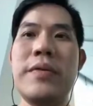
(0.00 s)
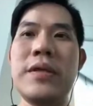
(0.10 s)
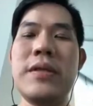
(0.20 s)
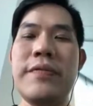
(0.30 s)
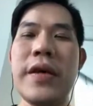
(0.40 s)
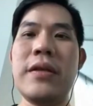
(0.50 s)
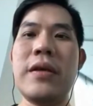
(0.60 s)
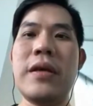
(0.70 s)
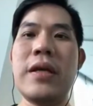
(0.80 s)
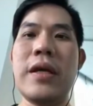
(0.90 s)
risk
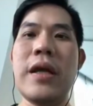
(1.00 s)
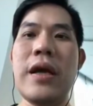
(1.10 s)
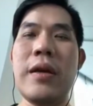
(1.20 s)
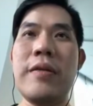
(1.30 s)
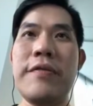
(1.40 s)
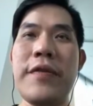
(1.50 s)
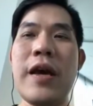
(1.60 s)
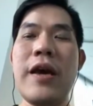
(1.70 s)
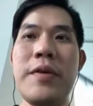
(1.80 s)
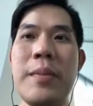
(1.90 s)
event, that in
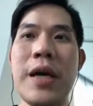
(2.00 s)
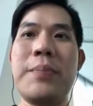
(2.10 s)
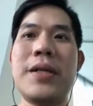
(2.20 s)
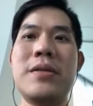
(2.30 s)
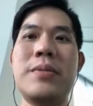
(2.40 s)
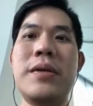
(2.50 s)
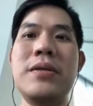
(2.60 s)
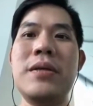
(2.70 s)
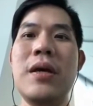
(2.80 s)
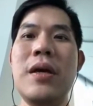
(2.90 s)
fact every market
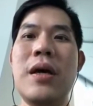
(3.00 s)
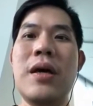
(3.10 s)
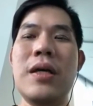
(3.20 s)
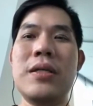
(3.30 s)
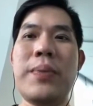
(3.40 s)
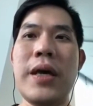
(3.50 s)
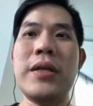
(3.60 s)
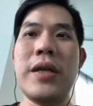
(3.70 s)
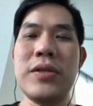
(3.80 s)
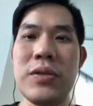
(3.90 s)
participant is paying
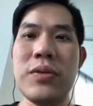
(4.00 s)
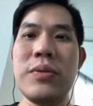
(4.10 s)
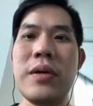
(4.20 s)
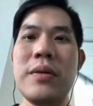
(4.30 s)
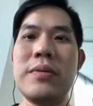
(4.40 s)
attention to,